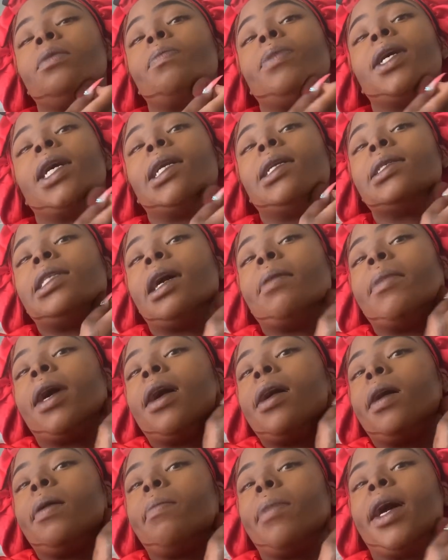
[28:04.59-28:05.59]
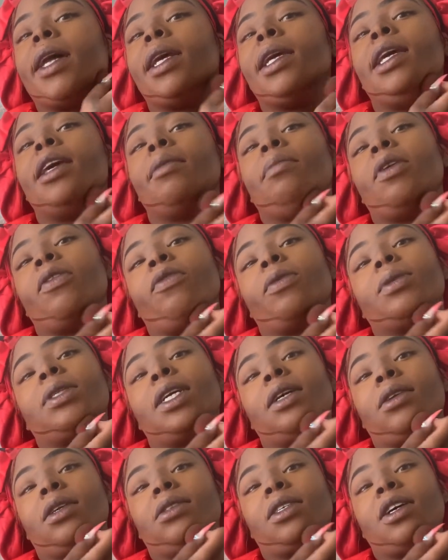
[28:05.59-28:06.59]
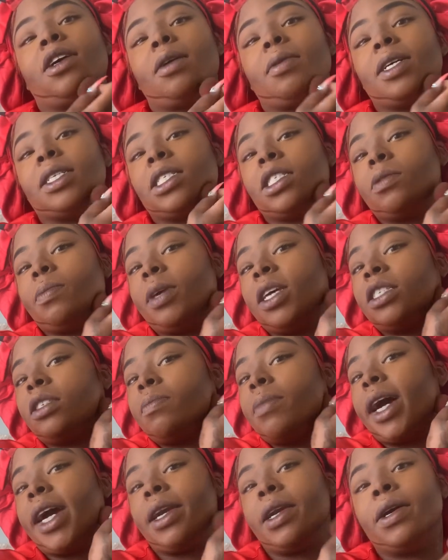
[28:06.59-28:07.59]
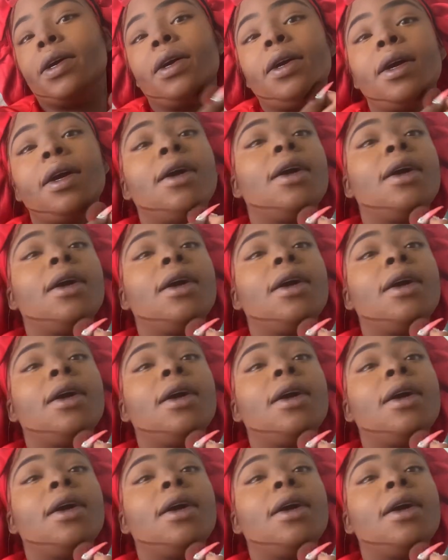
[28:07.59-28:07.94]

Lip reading: problems that my body give me from time to time because it's minor.